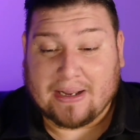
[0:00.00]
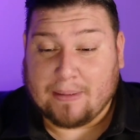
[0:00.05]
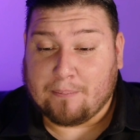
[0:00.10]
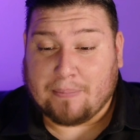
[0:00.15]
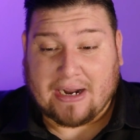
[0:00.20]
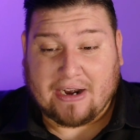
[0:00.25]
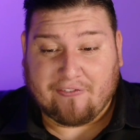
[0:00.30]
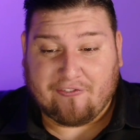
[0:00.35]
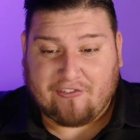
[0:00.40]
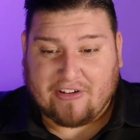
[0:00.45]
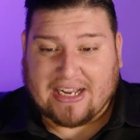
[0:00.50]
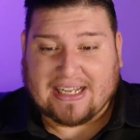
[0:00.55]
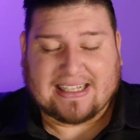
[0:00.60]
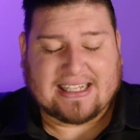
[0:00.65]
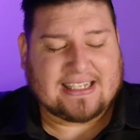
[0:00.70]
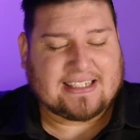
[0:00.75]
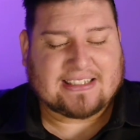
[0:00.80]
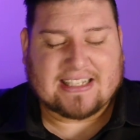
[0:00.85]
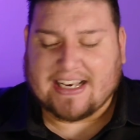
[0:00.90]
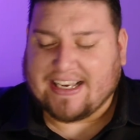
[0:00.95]
And by
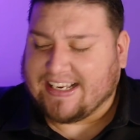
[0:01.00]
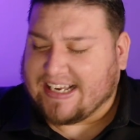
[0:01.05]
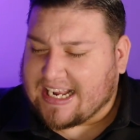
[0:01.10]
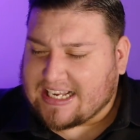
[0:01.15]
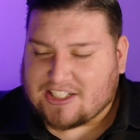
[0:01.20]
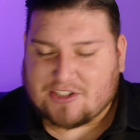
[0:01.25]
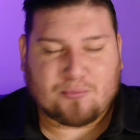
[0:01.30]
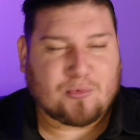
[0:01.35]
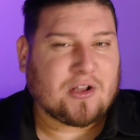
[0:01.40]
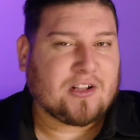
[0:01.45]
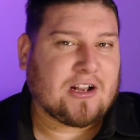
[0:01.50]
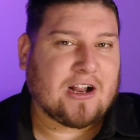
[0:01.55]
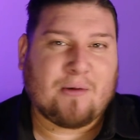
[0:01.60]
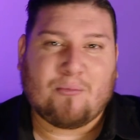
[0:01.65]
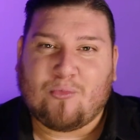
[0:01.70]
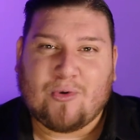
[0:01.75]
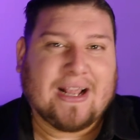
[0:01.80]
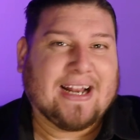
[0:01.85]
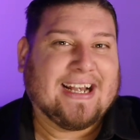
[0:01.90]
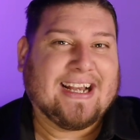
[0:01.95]
faith, he said, "Yes, brother,
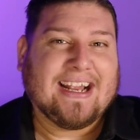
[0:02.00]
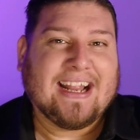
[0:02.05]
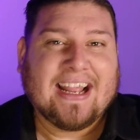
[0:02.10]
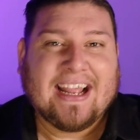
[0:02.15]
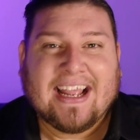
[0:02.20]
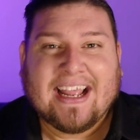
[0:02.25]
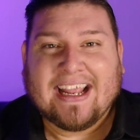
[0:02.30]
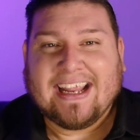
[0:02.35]
I'm ready."